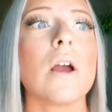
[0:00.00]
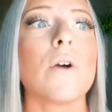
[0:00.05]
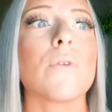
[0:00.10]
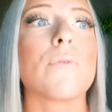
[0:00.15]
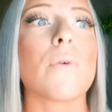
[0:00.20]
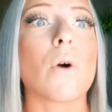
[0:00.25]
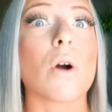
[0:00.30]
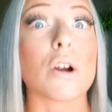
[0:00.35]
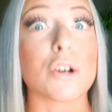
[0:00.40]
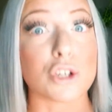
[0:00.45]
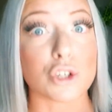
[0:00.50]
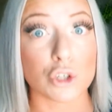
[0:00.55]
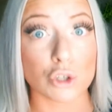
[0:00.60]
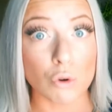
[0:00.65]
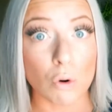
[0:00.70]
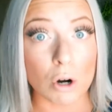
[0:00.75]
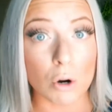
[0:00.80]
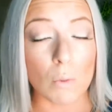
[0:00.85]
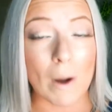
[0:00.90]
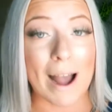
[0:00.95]
for a
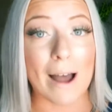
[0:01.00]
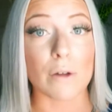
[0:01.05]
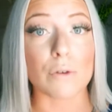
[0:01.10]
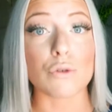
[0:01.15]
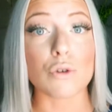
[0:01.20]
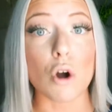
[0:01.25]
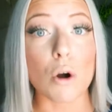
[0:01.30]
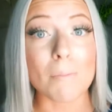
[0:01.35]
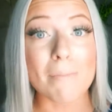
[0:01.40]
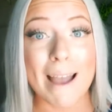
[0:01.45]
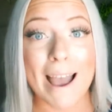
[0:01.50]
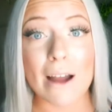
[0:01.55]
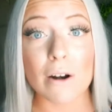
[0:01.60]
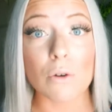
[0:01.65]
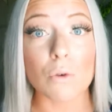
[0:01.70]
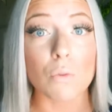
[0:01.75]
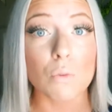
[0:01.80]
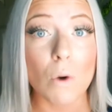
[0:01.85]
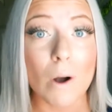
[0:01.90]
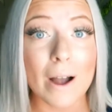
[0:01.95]
short while, no matter
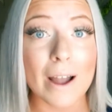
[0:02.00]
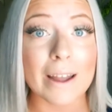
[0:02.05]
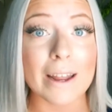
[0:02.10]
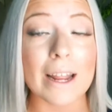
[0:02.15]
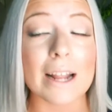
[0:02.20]
what,